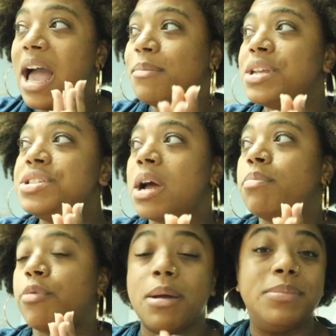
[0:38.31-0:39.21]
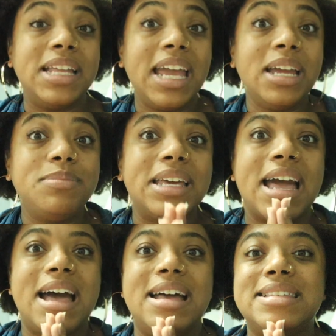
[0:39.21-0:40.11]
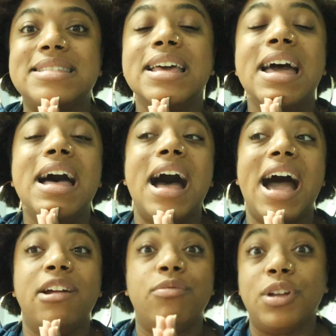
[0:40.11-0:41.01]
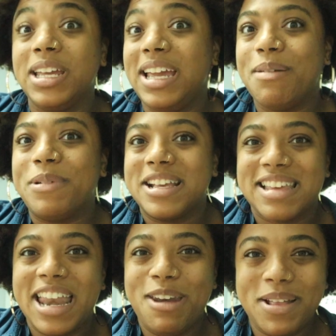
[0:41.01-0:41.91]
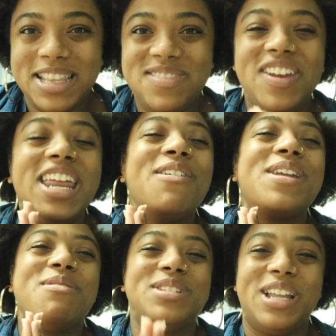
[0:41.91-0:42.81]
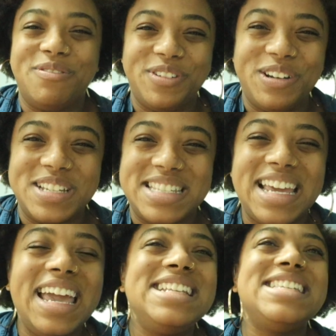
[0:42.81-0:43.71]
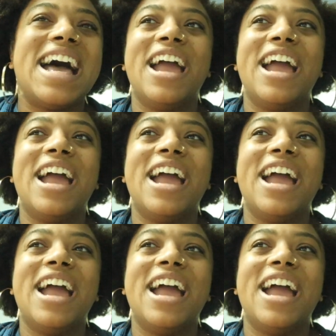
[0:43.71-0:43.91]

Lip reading: I'm gonna stop rambling because I really am excited about this video and I would love for you to see it.